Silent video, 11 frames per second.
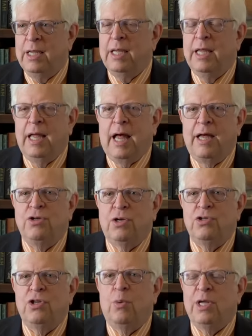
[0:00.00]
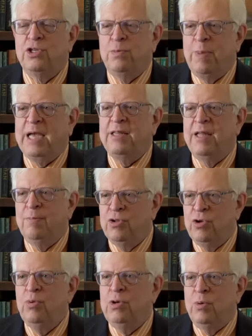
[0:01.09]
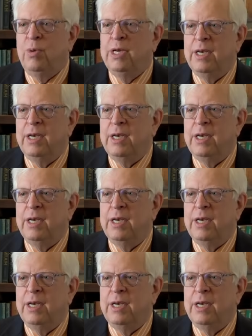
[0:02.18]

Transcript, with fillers: Yeah, I, I just don't expect him to do it.